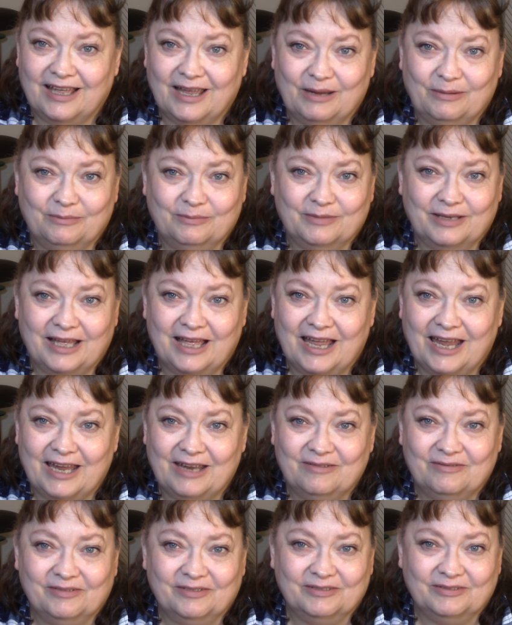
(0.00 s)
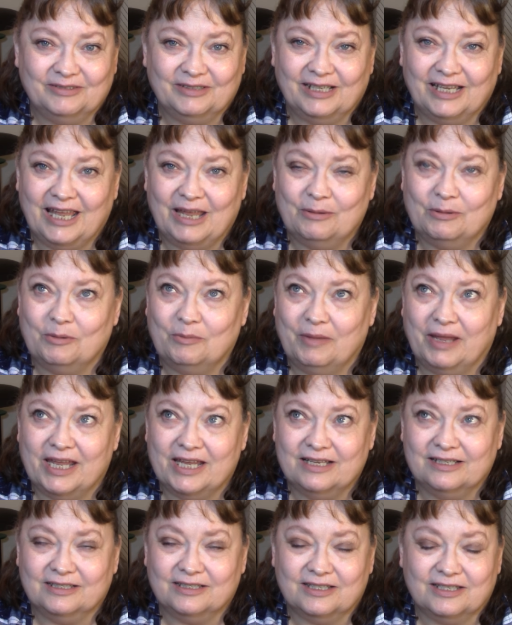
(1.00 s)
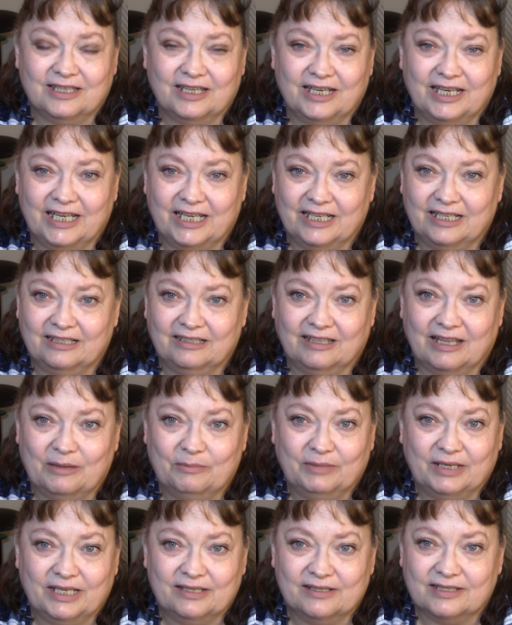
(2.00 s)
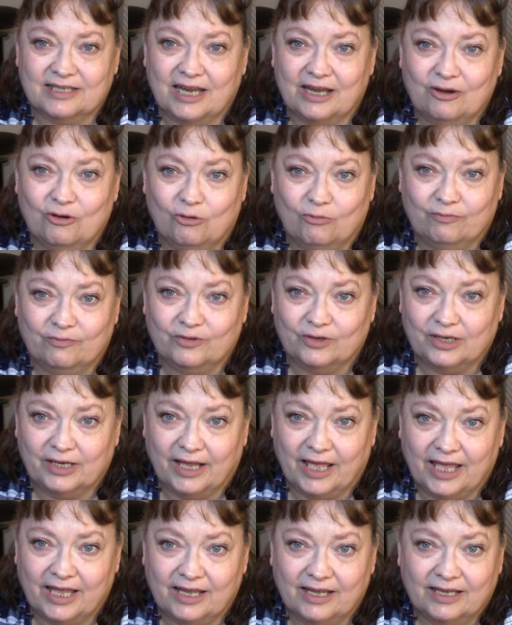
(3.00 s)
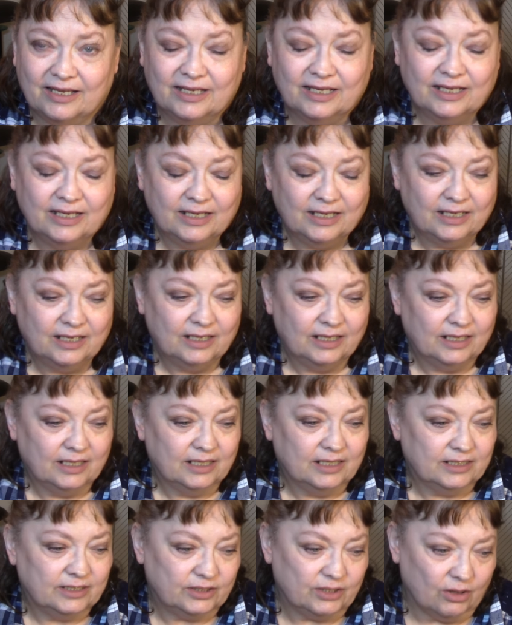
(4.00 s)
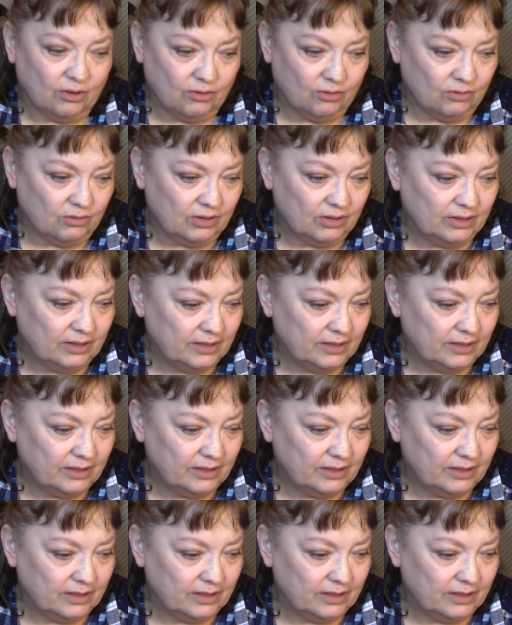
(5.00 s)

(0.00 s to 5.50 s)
I, I am amazed that he didn't let me stay home for a day. So,